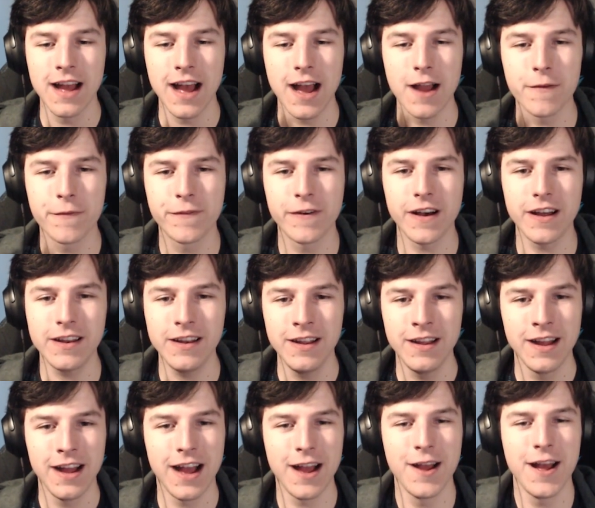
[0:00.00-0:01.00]
I thought
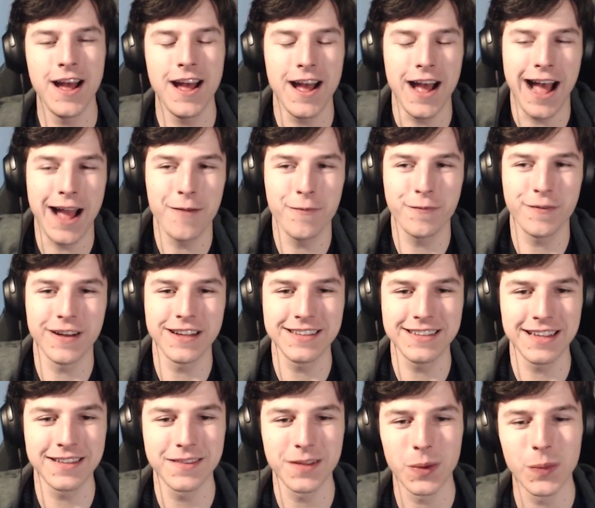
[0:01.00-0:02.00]

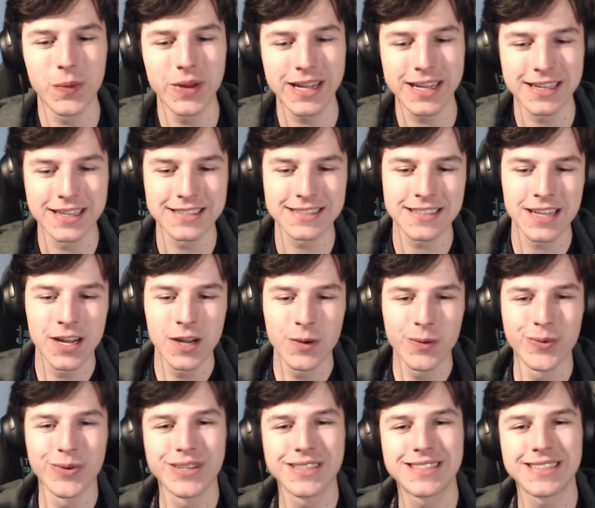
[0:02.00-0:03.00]
that the weakness
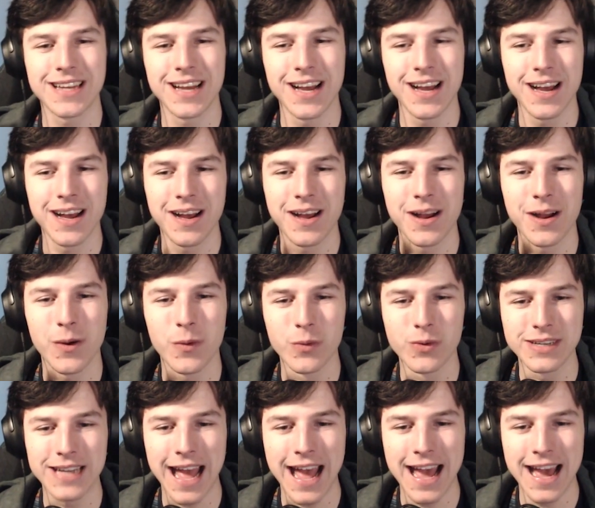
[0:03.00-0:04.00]
would
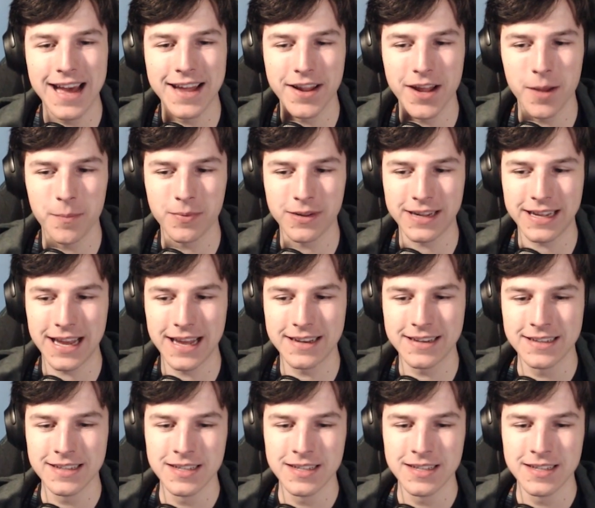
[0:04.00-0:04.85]
add up again.